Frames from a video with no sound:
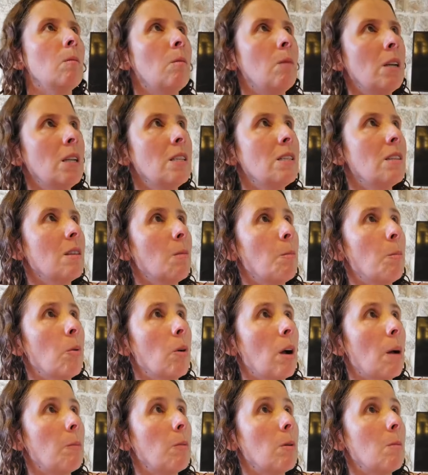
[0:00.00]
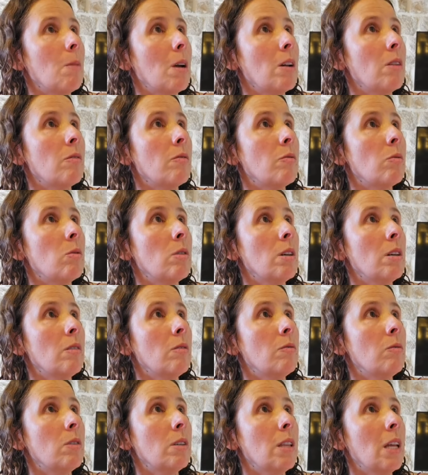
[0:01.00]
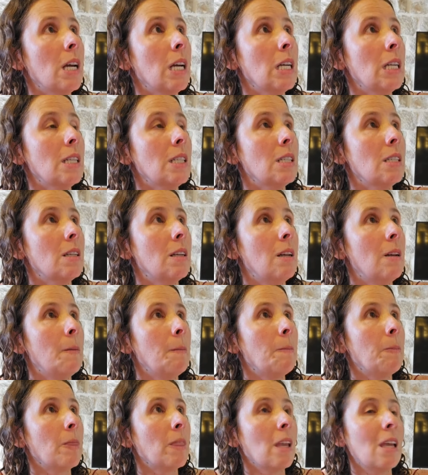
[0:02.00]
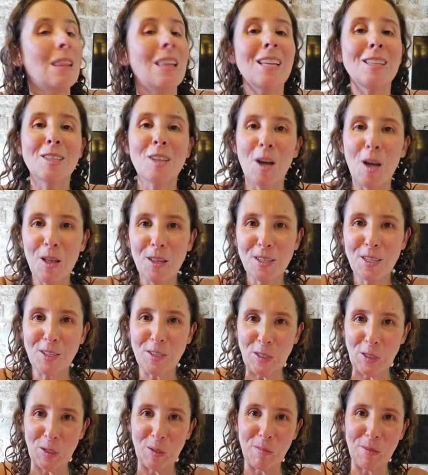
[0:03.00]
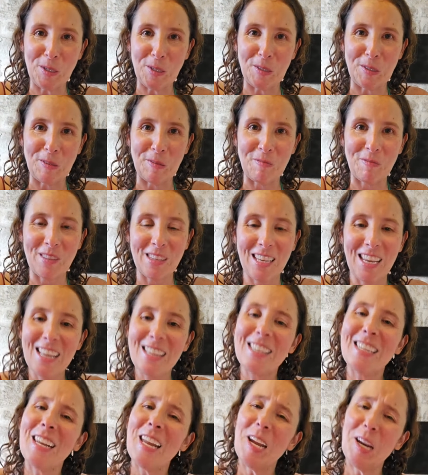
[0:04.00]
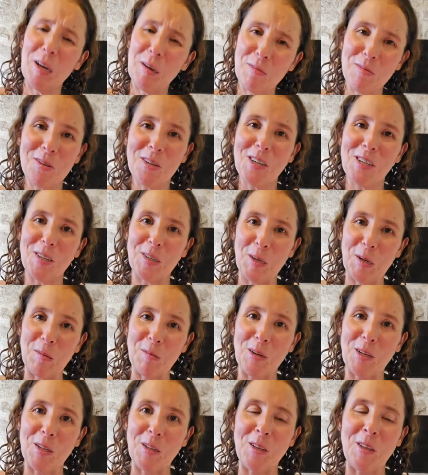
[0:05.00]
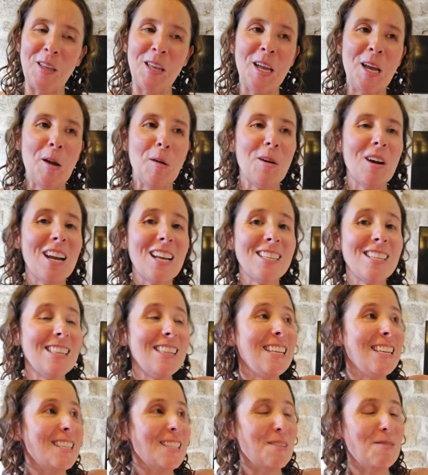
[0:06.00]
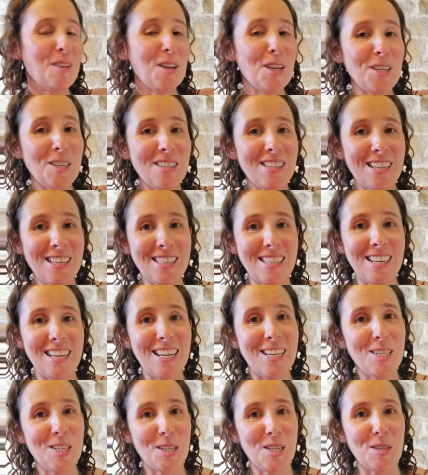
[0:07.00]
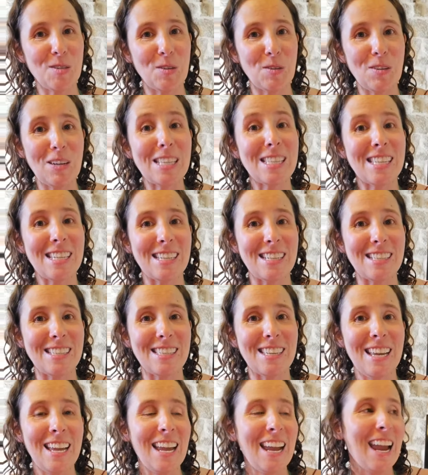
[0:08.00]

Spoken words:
What is the proper metaphor for that? Let's call it a terminal. It's an airport terminal where it has a list of all your destinations for residents.